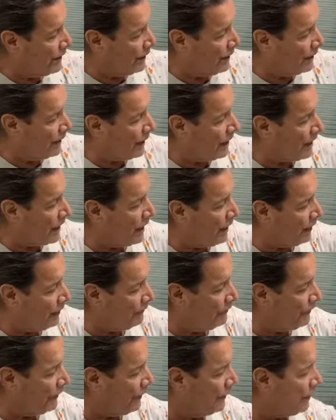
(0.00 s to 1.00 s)
an
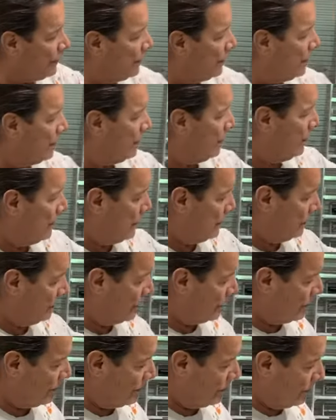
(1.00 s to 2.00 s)
elephant.
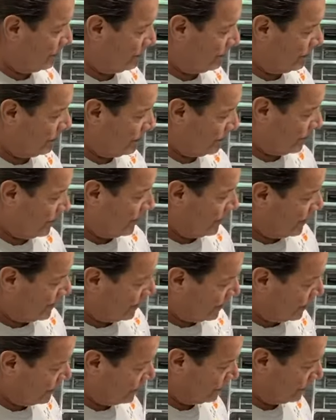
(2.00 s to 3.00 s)
So here's